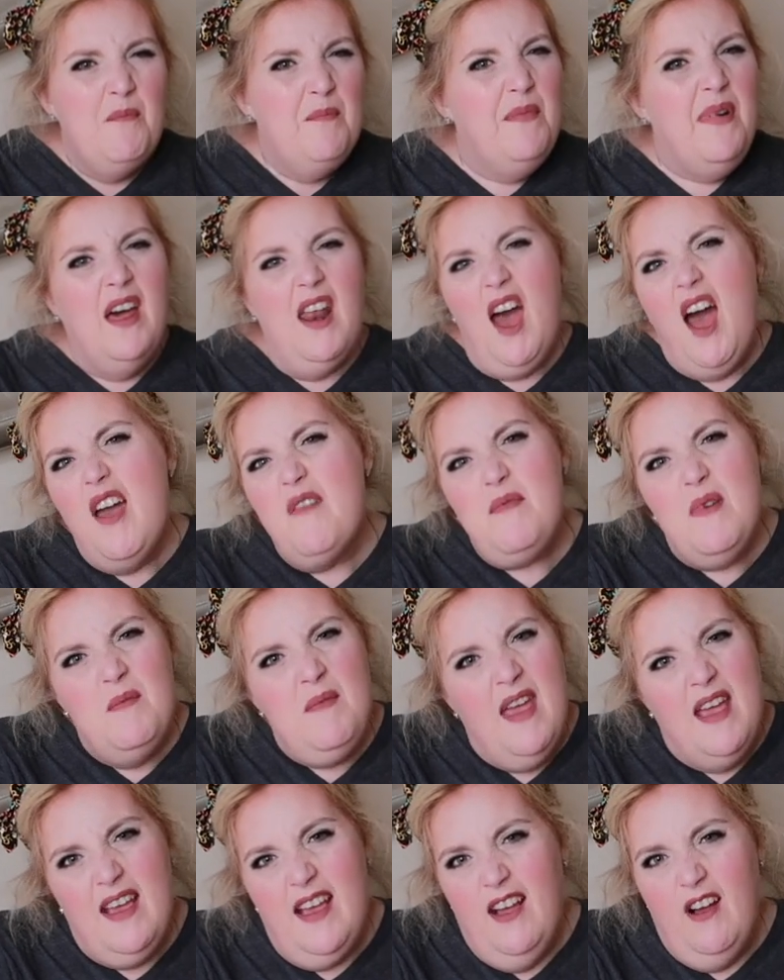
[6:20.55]
But I've been
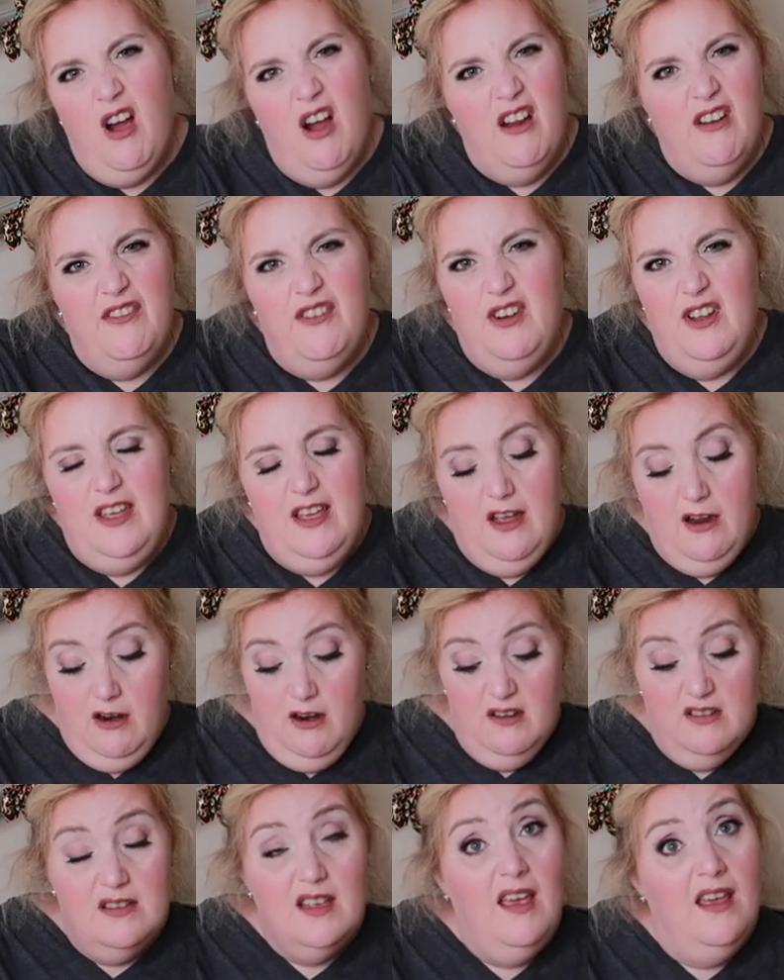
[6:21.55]
making art for
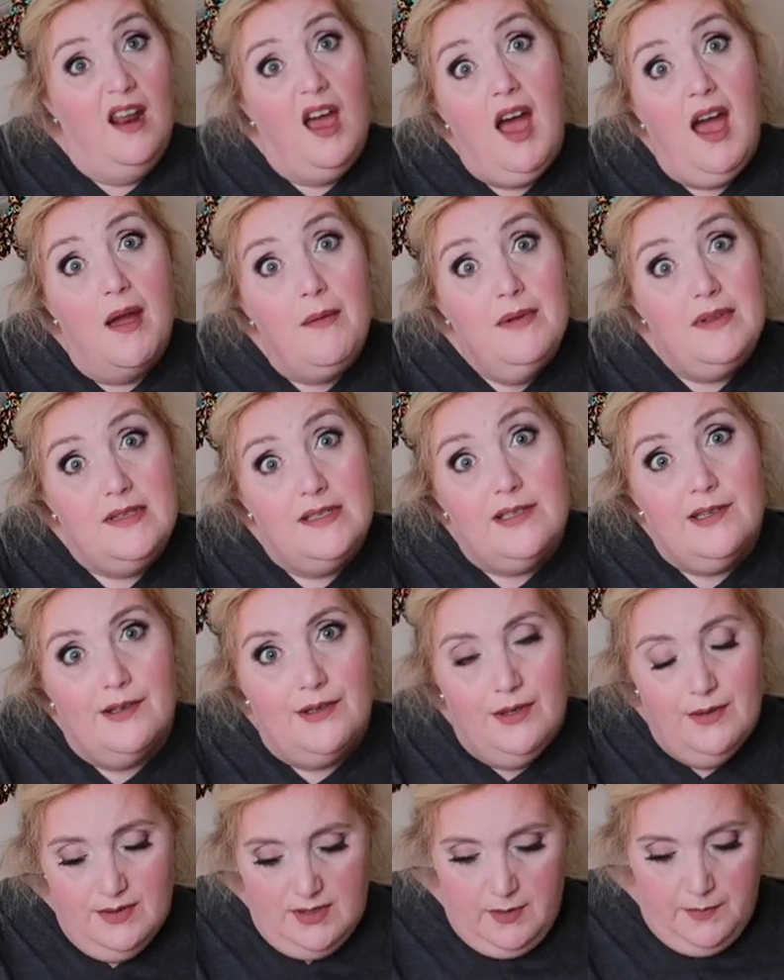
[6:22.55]
years and I would still
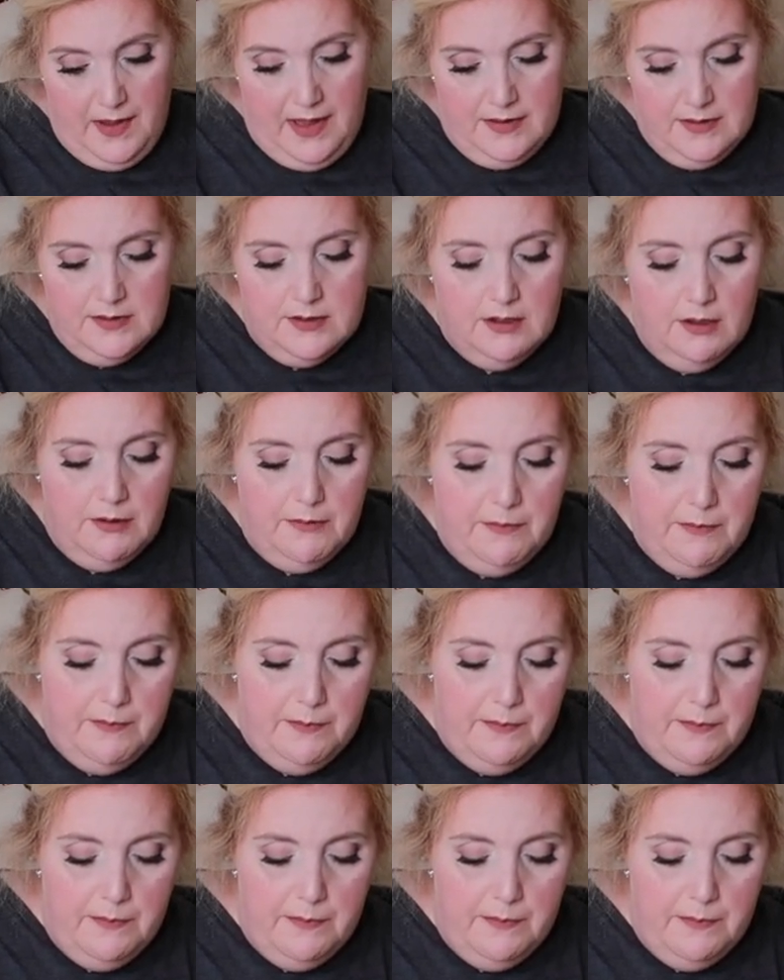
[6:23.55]
use a pencil.